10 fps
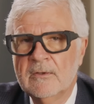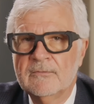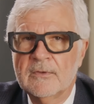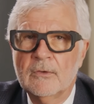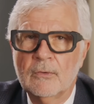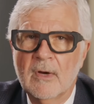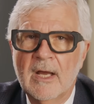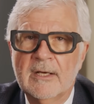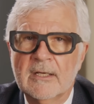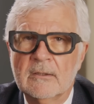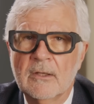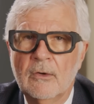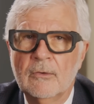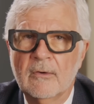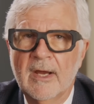for chronic
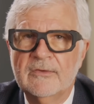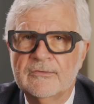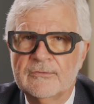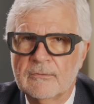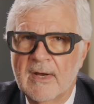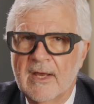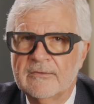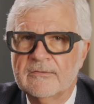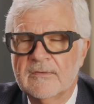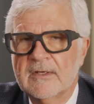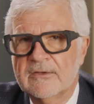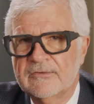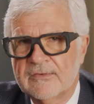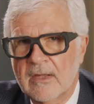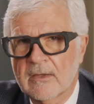low-grade stress that
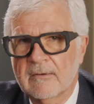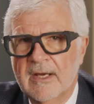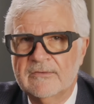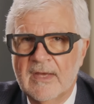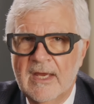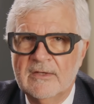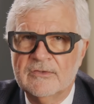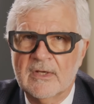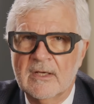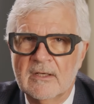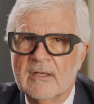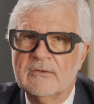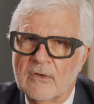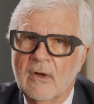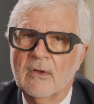accelerates aging, and
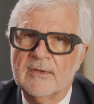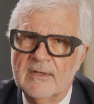it's called